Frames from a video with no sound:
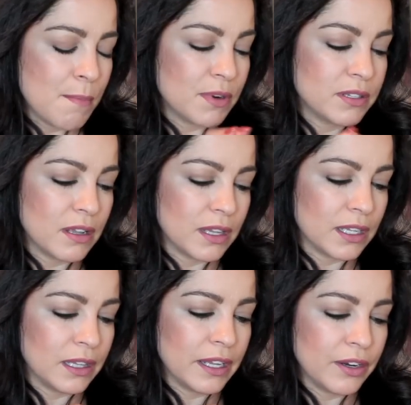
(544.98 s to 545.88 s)
Marsala
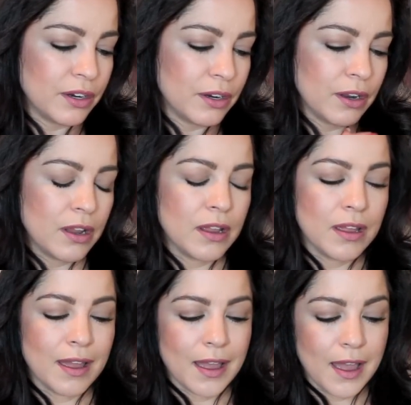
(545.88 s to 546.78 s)
Glitter.
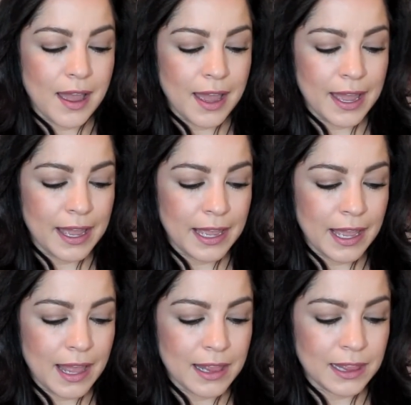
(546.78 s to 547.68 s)

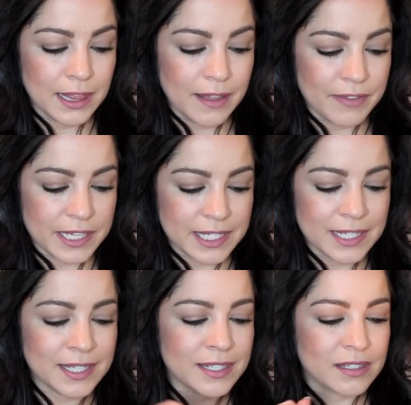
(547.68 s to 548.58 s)
I love this.
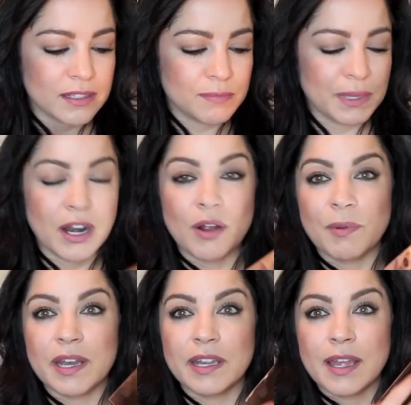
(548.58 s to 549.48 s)
This is, but
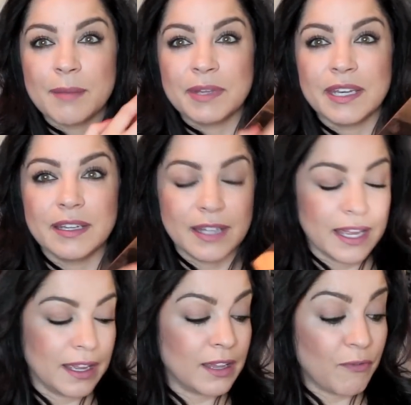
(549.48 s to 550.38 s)
already I'm getting
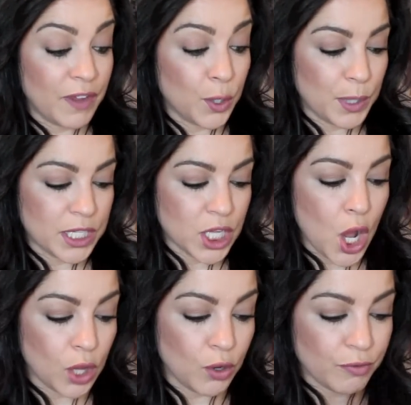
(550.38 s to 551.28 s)
like fingerprints
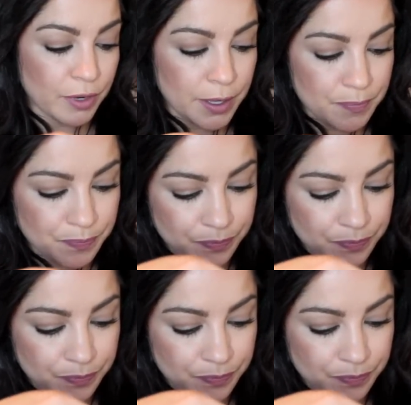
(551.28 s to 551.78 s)
all over it.